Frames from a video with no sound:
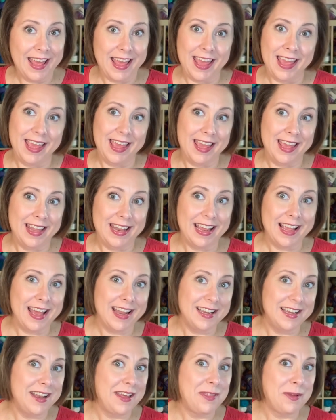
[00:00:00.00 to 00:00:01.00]
And I got
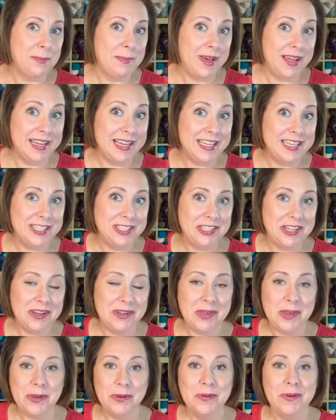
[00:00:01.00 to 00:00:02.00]
another bunny to show
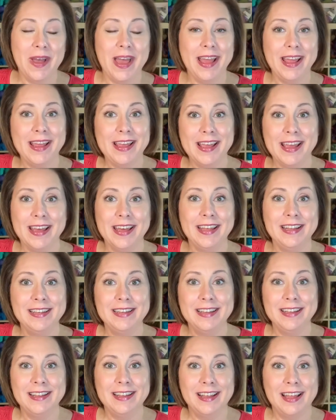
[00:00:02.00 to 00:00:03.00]
you.
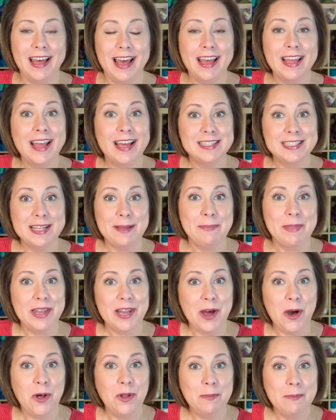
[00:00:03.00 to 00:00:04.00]
And I got something to
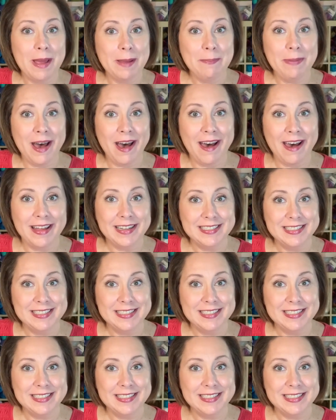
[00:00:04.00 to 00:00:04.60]
hold my pot.